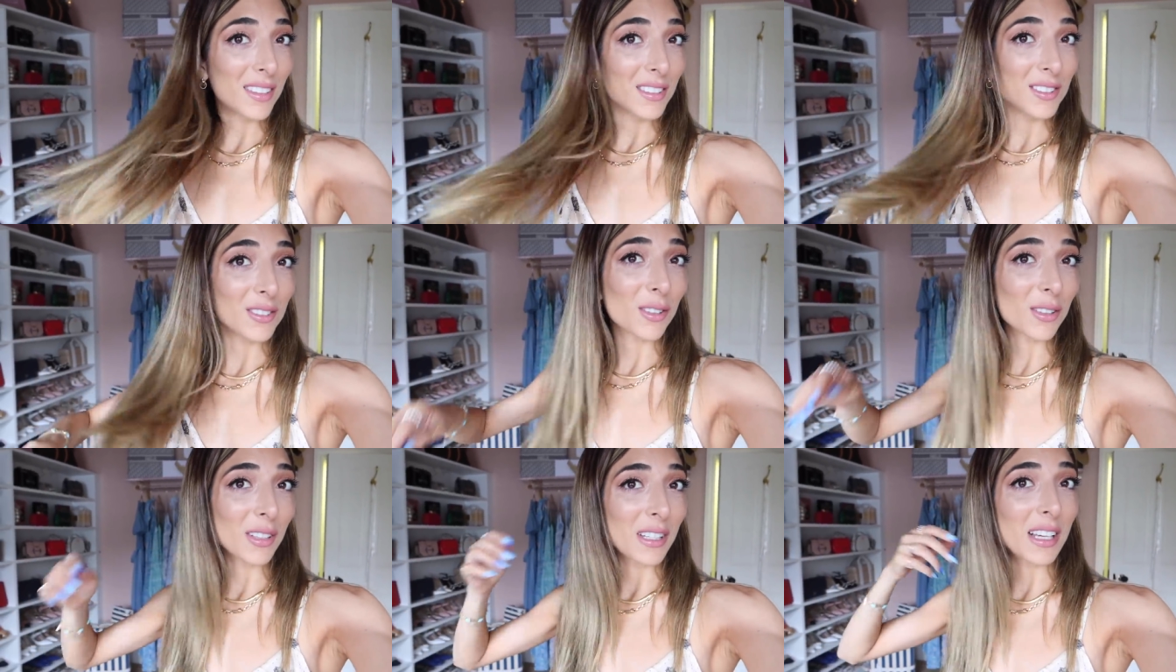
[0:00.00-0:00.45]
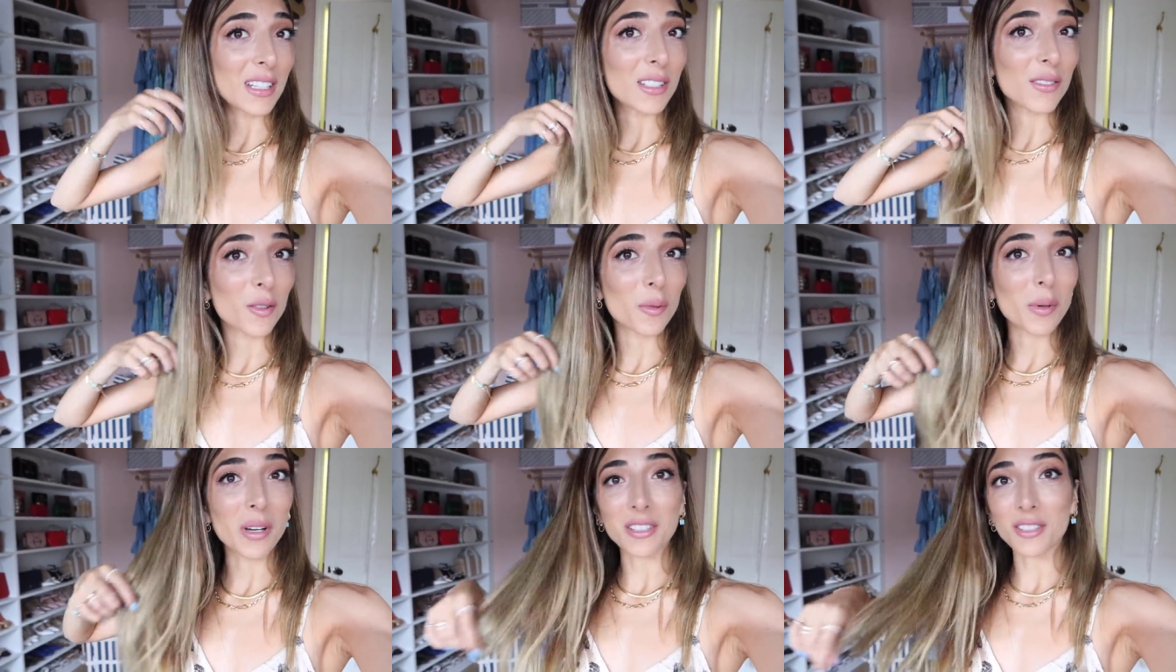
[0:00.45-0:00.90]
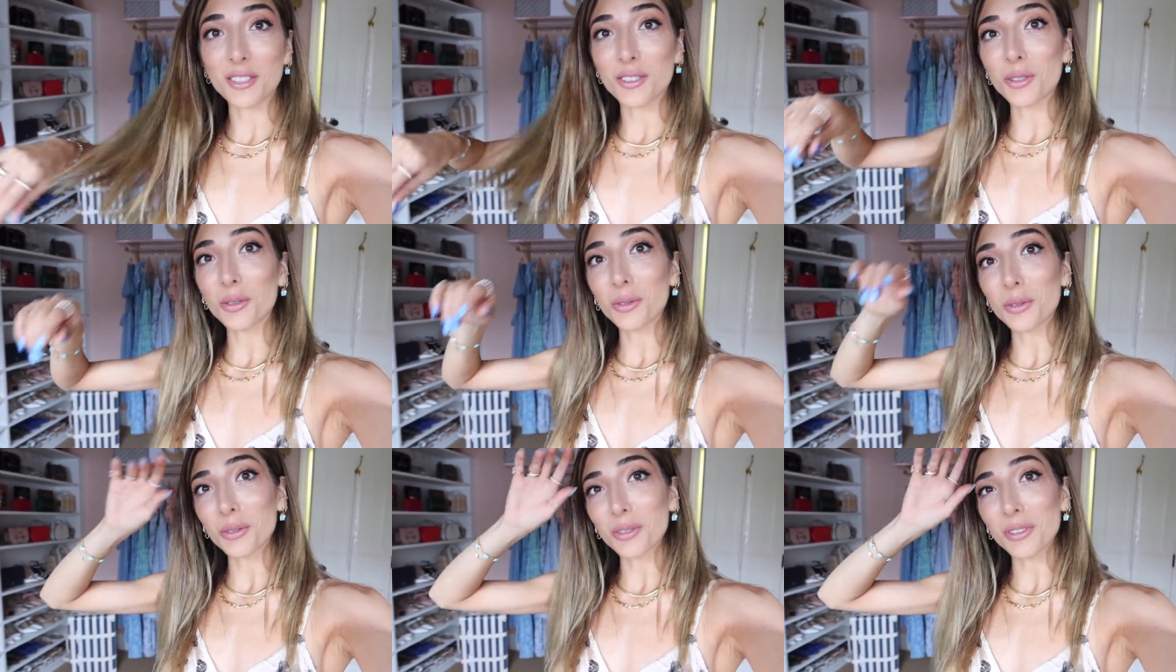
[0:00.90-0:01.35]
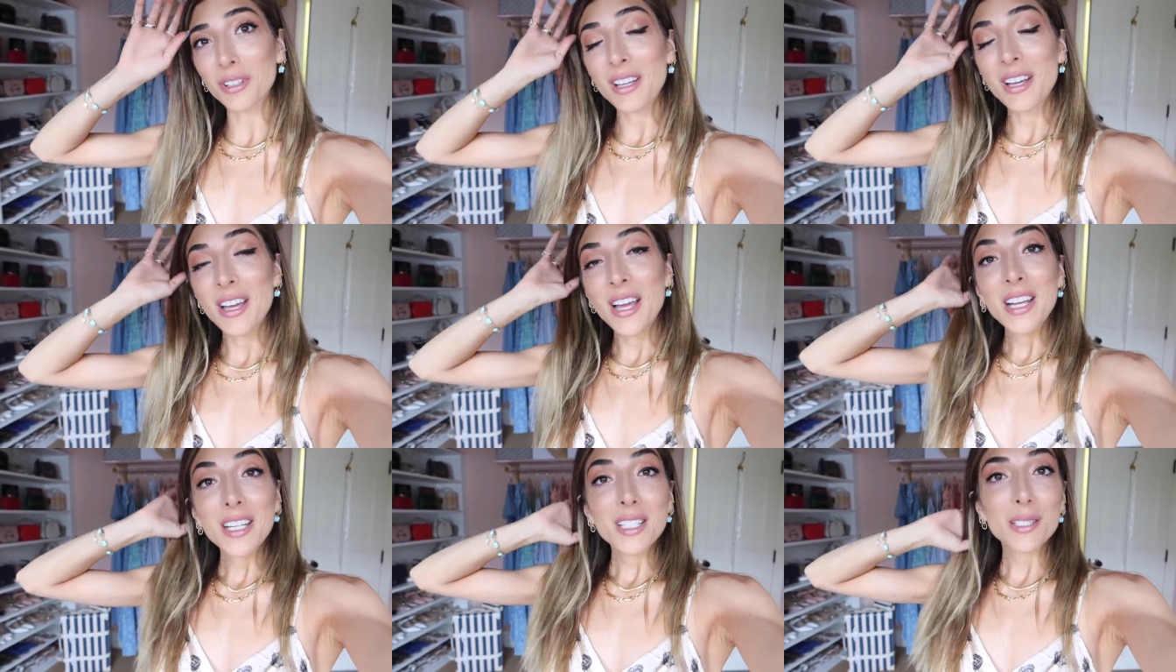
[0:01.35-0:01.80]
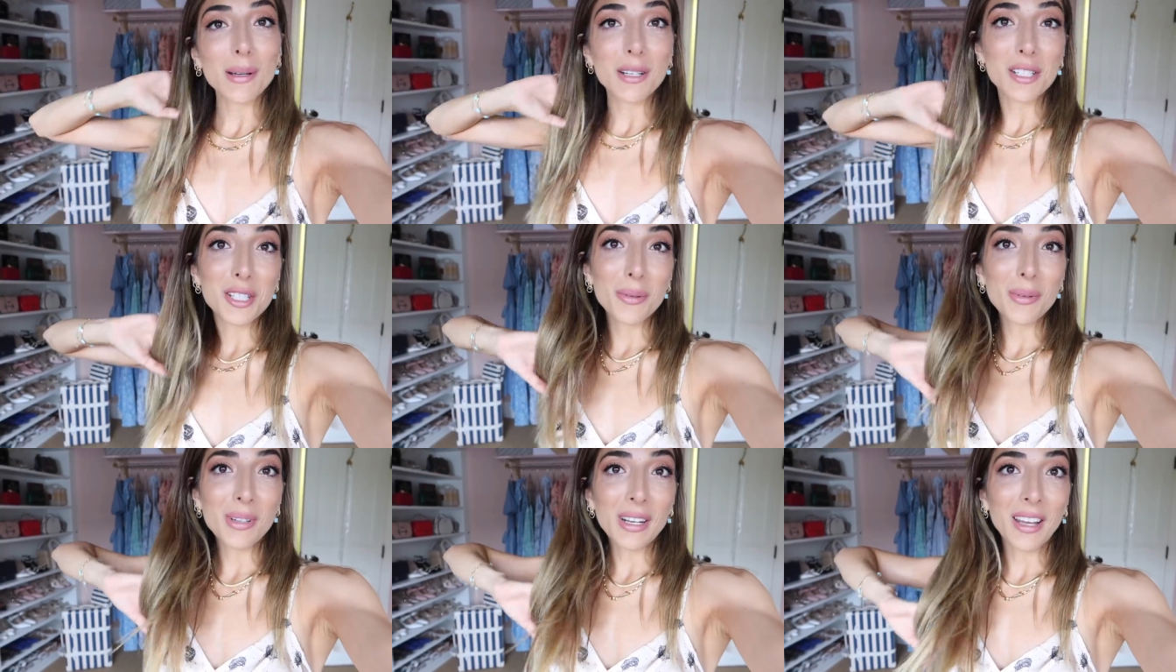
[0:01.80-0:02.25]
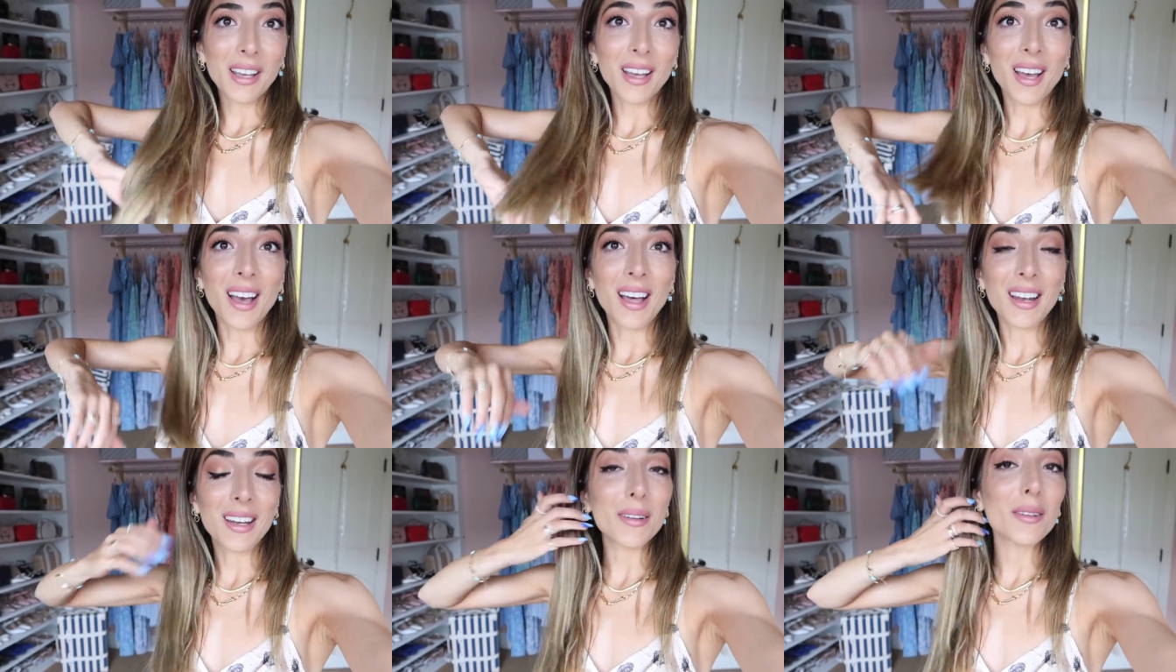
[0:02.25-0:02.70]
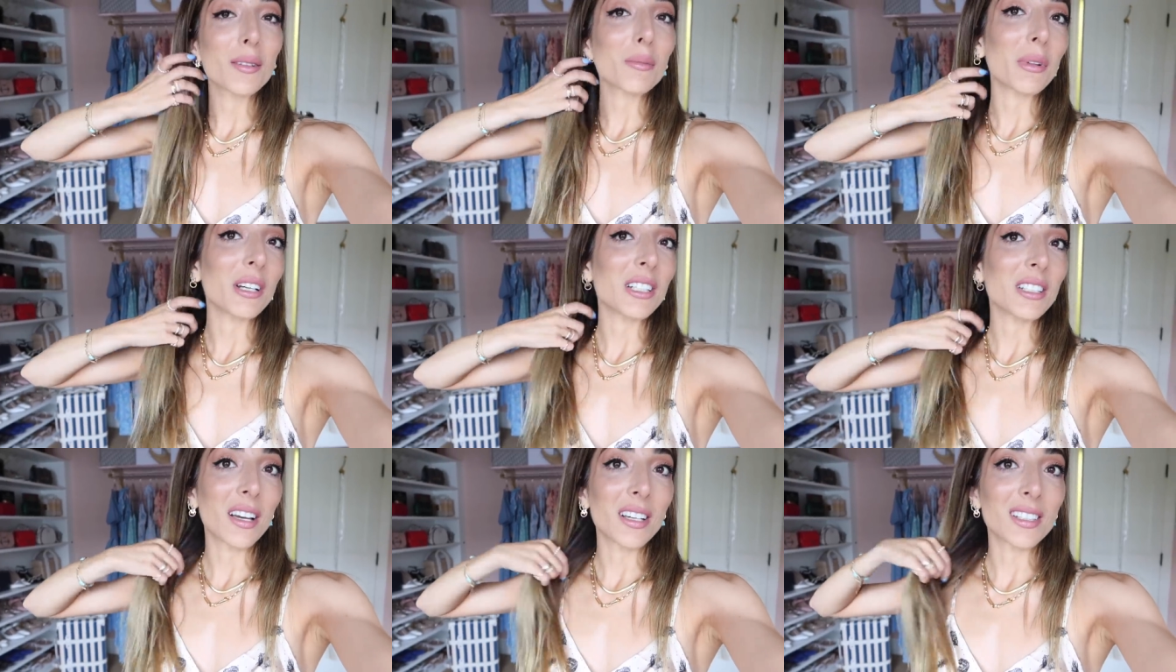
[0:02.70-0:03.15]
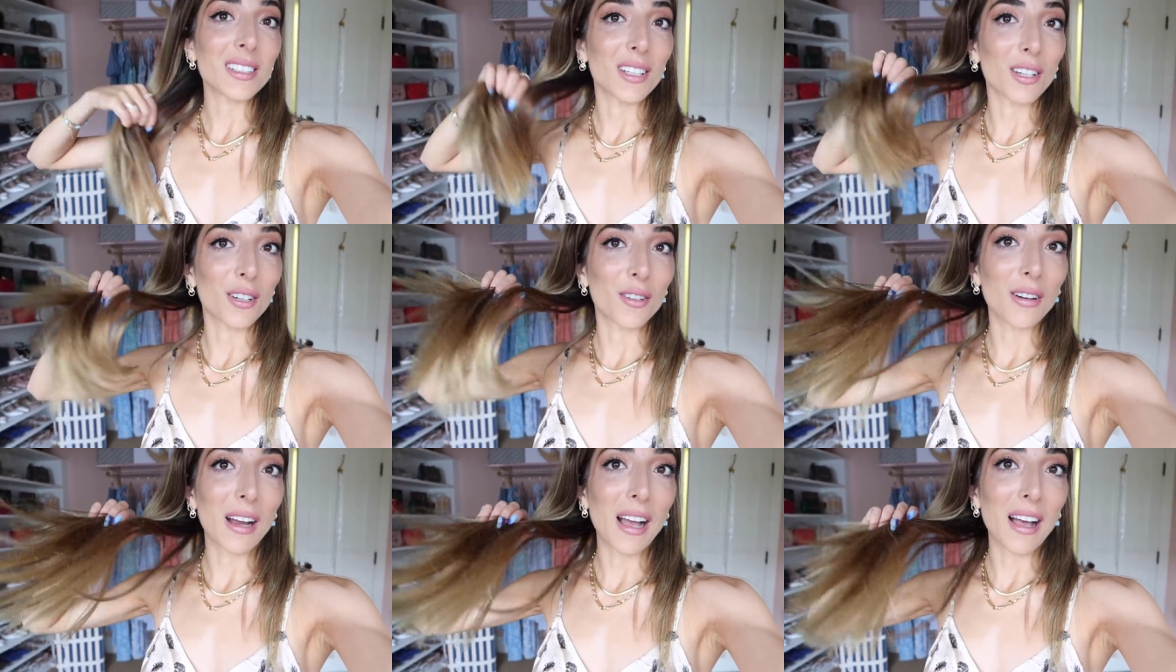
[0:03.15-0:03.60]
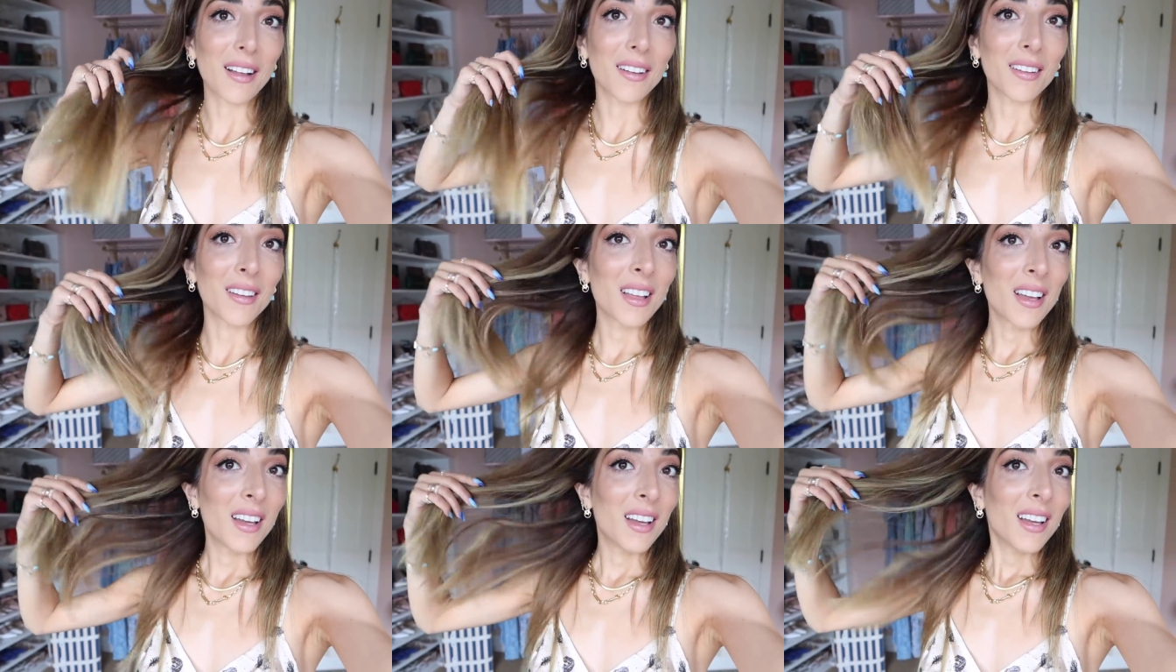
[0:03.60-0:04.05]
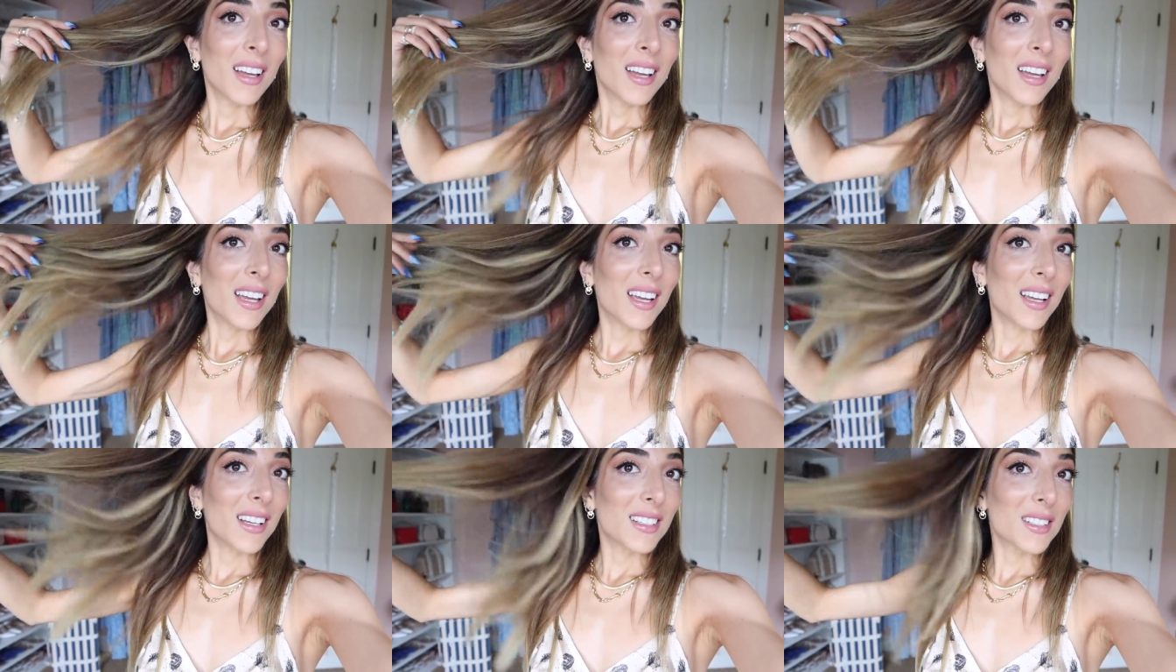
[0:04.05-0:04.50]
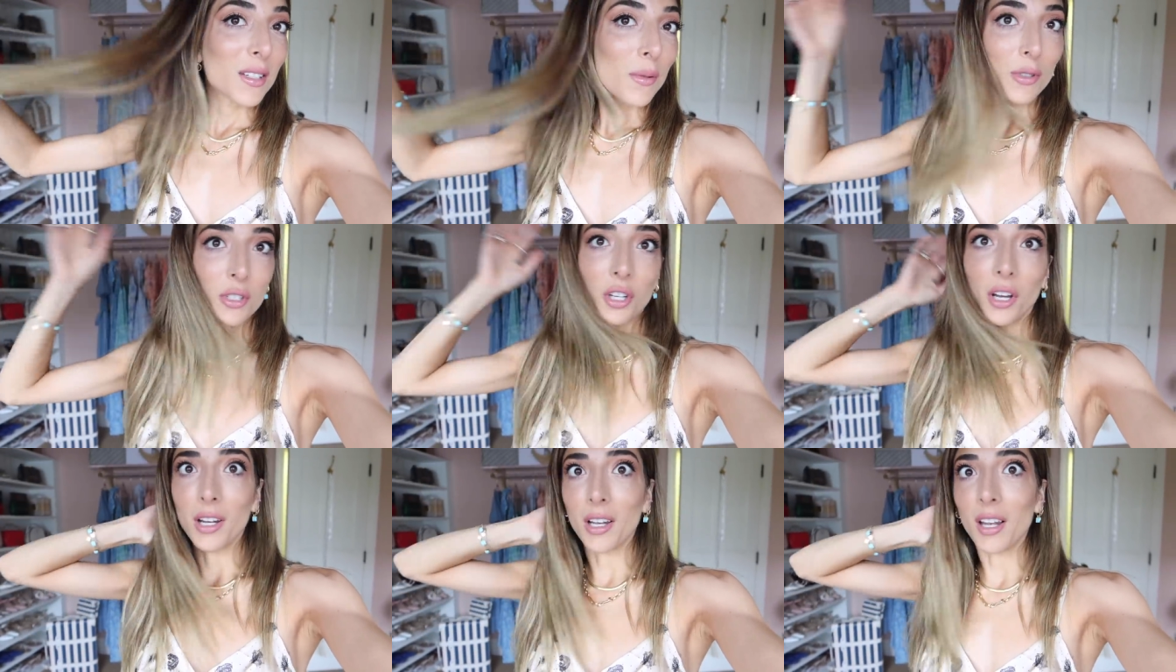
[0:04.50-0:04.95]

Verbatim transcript: It's not the end of the world at all, especially when I curl it with my Dyson Corral it which I